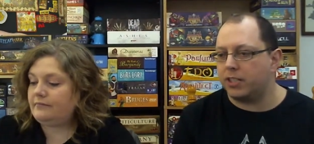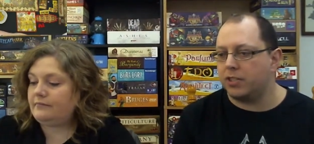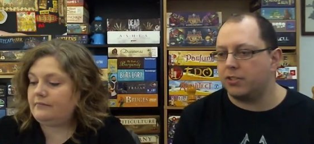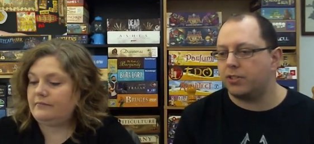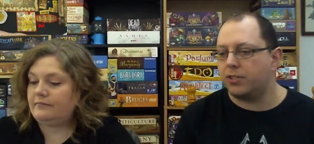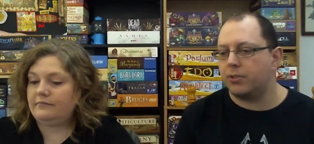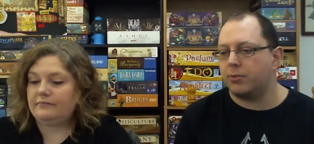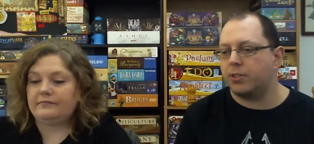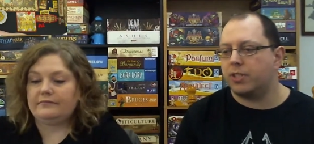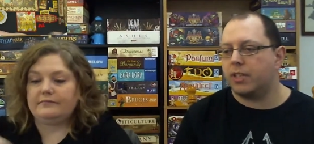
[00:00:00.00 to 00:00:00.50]

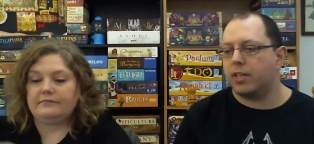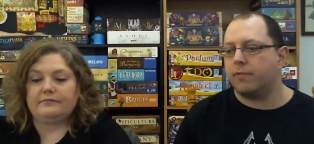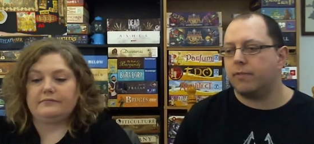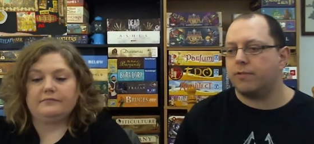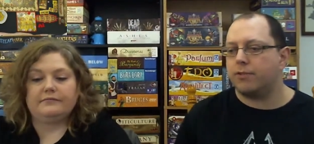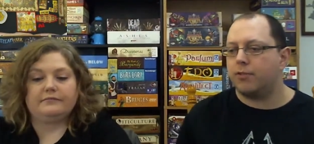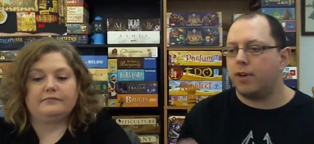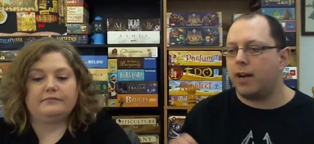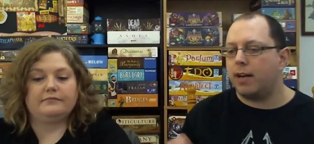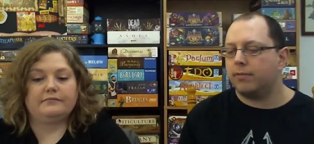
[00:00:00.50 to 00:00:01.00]
Speaker 1: So instead of
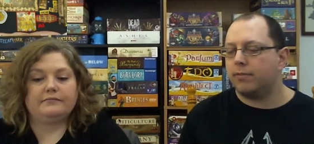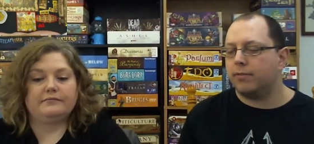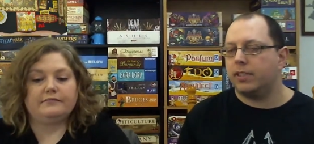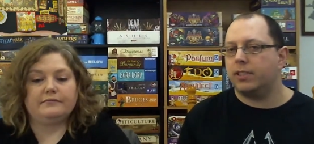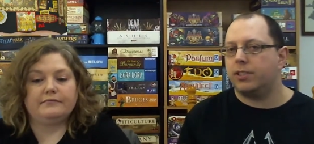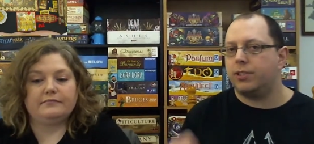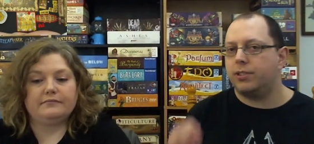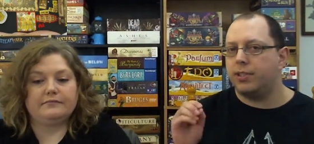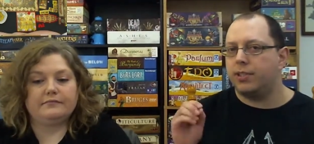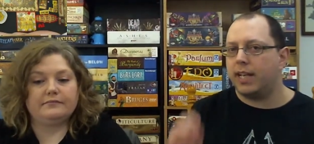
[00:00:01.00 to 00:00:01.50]
traveling
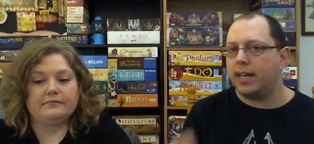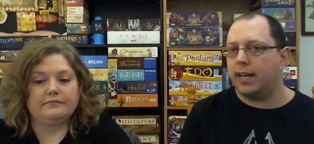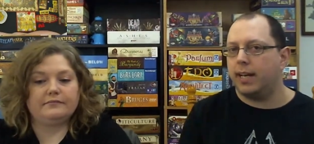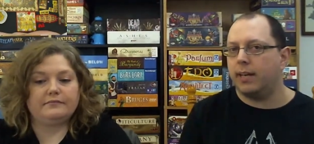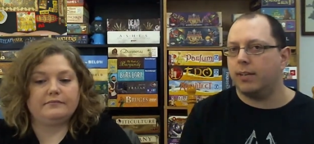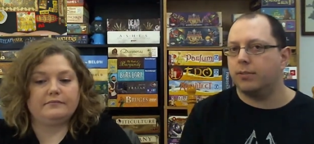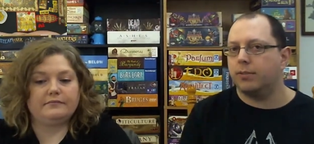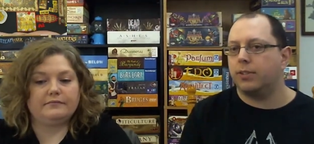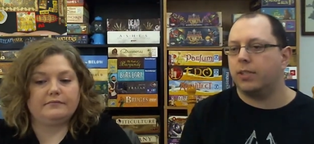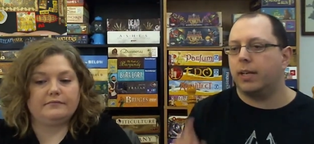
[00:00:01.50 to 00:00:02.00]
to
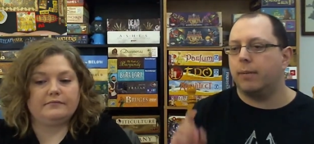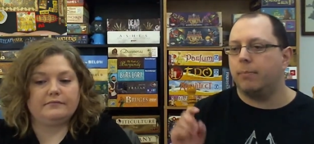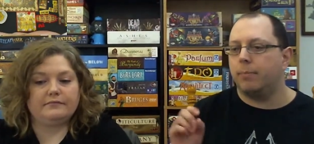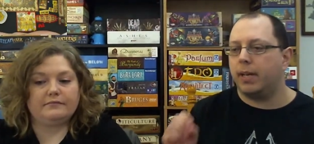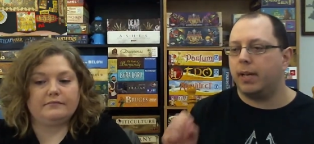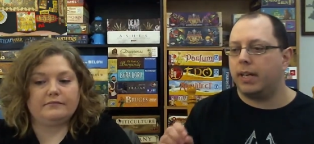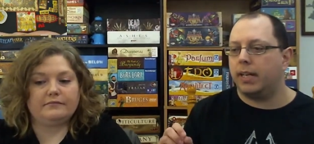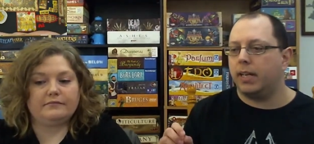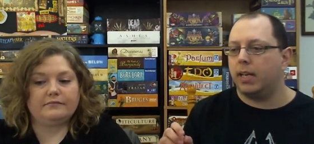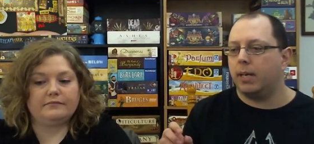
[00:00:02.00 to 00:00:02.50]
towns and
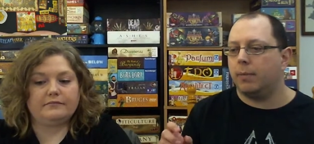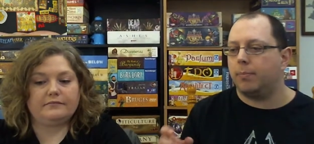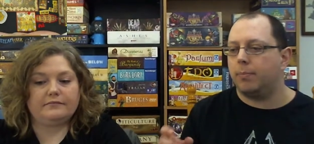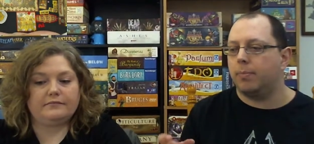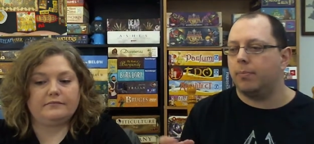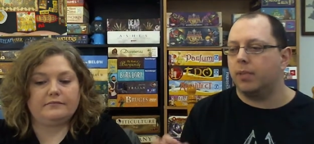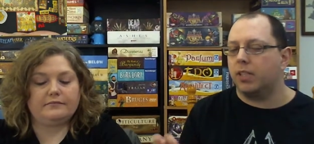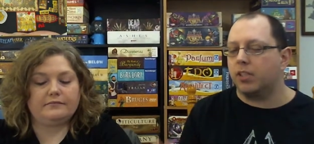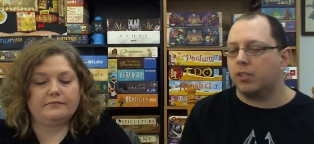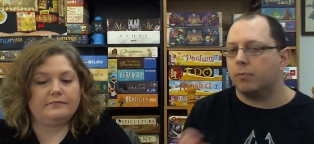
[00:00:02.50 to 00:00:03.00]
picking up
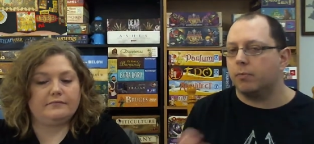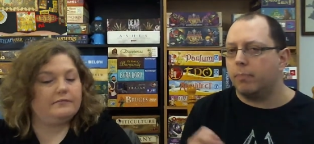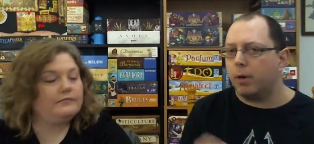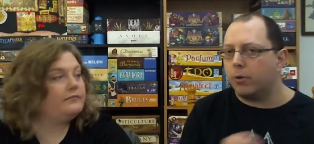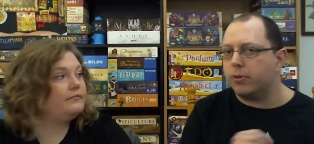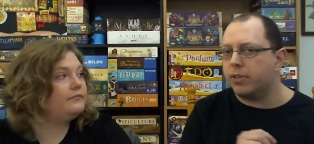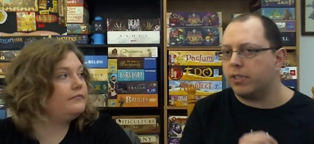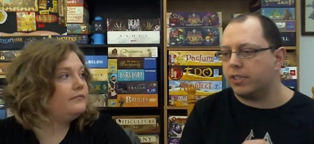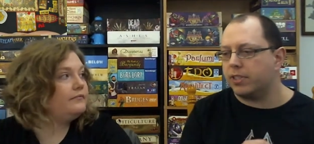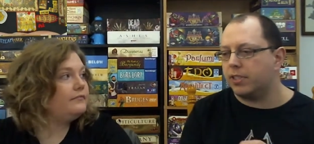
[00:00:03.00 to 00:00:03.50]
little
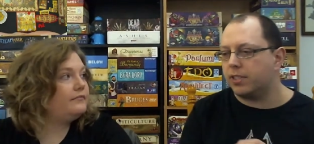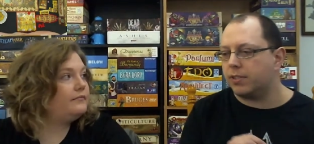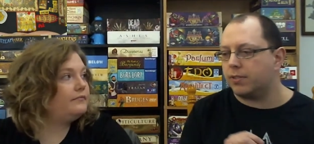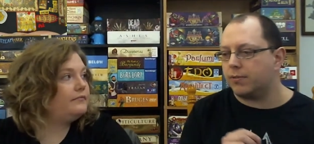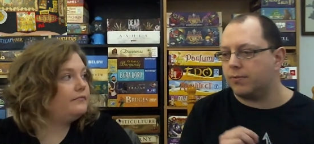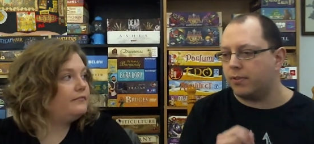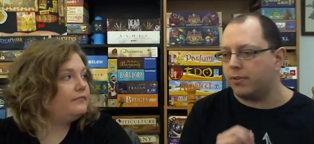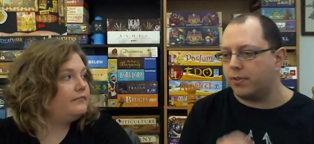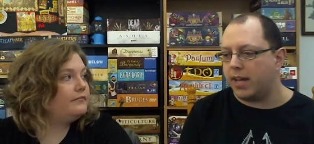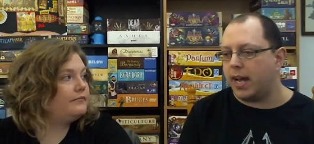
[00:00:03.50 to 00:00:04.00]
bonuses
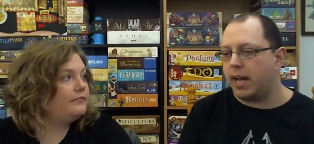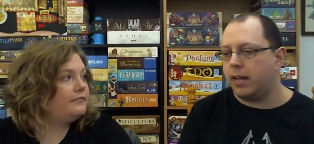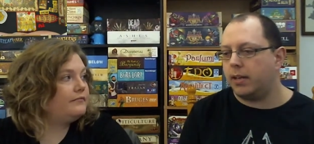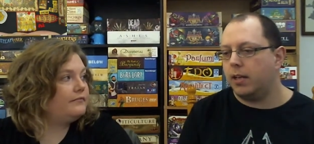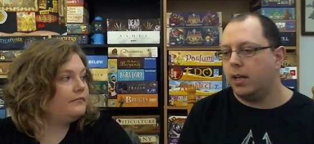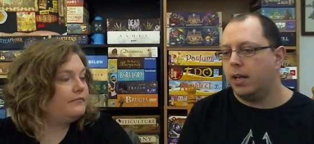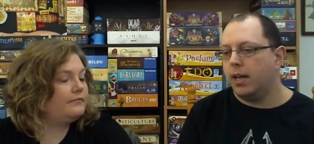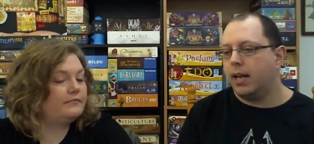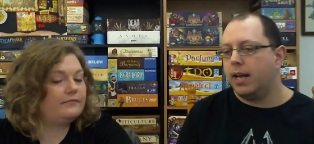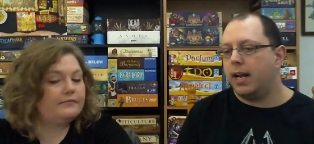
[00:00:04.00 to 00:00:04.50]
for that,
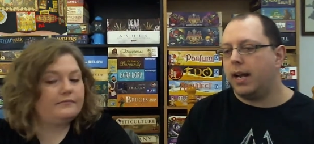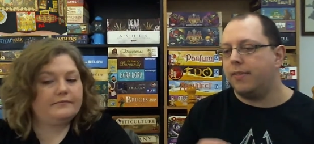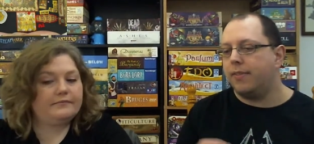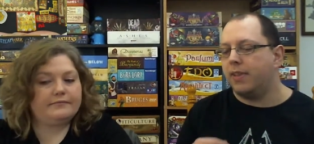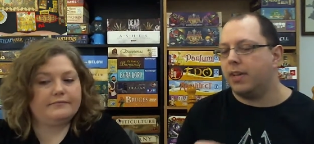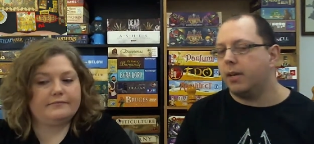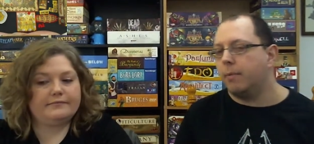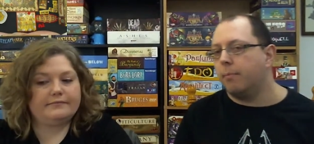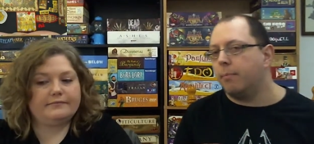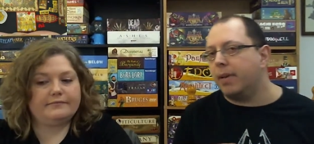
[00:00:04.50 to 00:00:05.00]
and
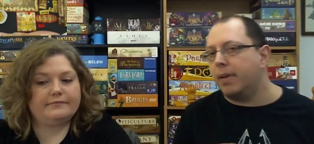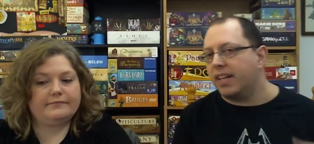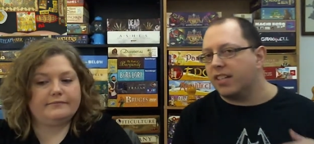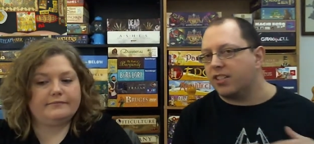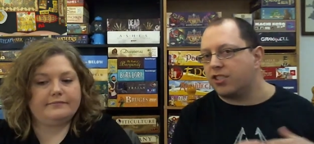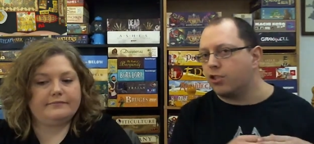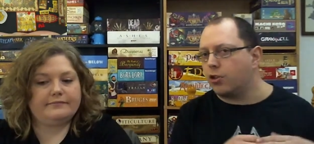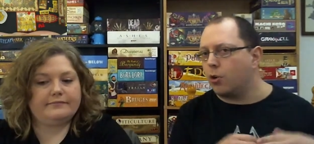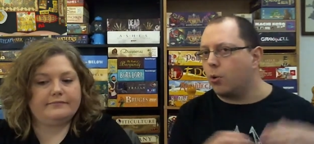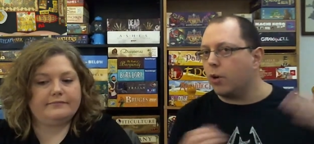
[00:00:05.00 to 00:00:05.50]
then a big
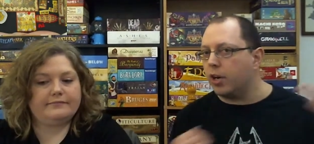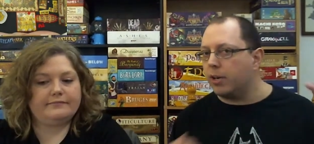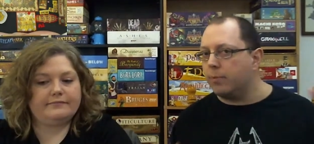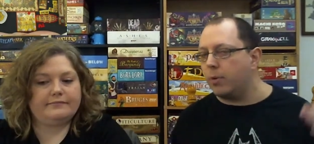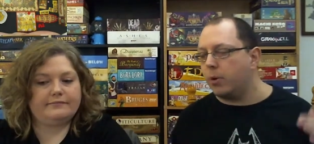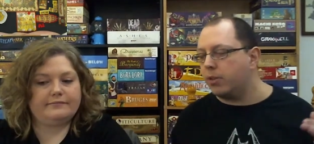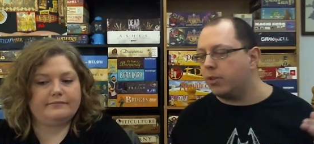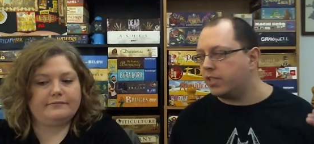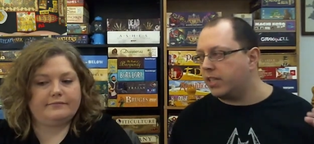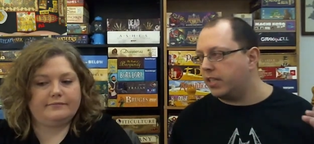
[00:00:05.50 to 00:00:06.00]
scoring
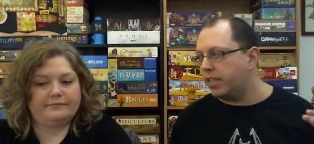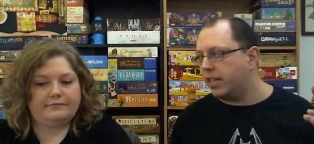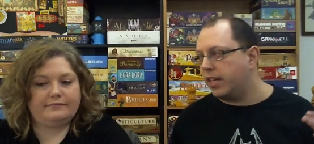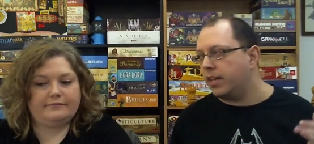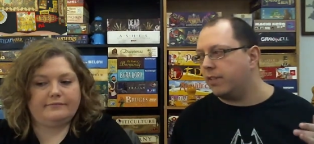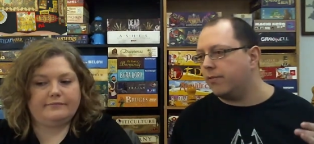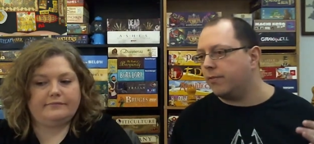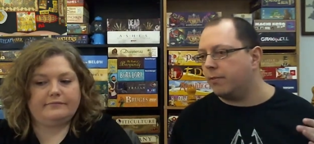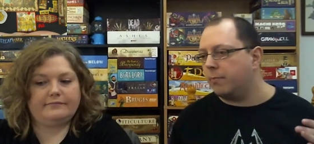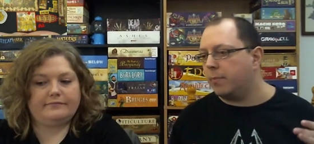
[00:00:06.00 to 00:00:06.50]
bonus at the
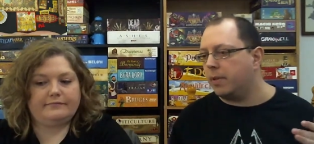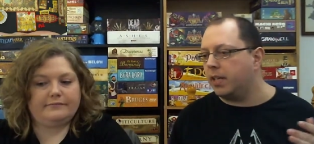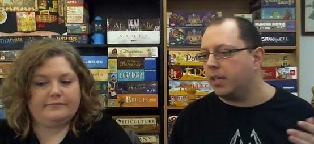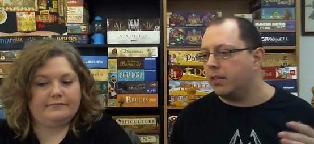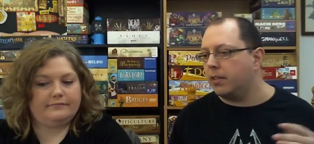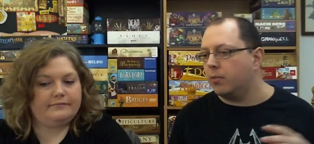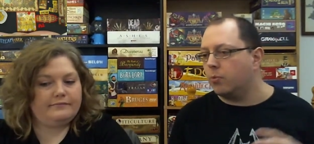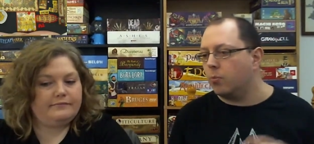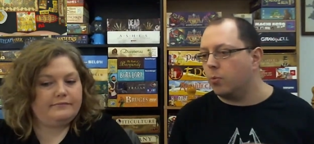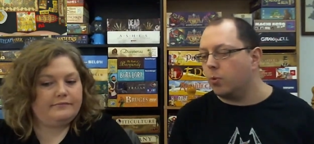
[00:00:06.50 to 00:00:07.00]
end for
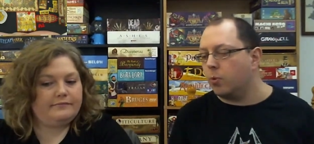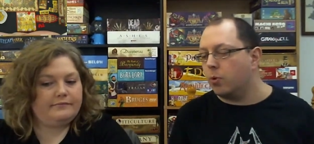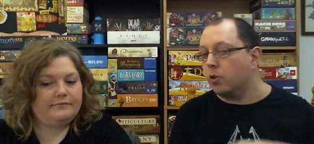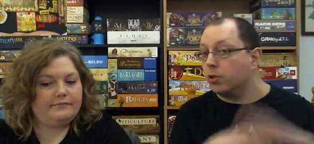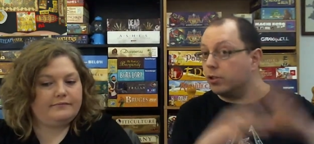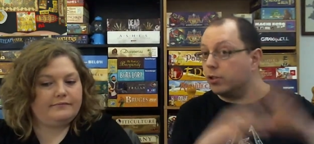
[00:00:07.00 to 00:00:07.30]
being the world